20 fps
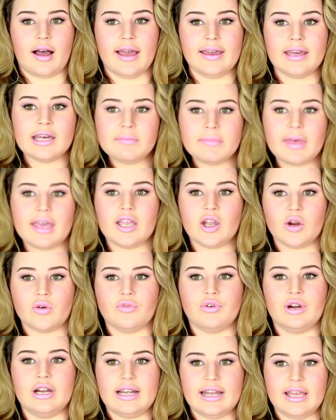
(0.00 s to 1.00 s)
I can make a
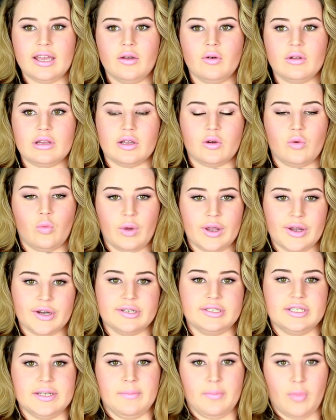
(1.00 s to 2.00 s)
really, like,
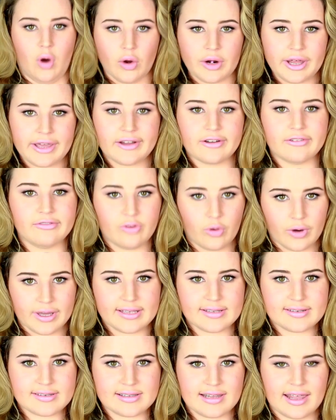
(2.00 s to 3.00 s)
weird demonic
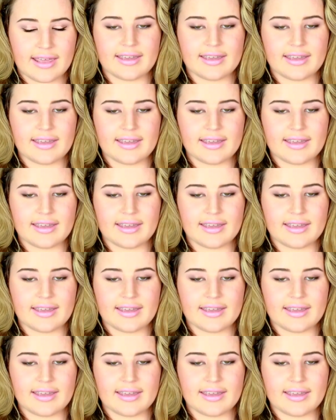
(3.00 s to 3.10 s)
voice.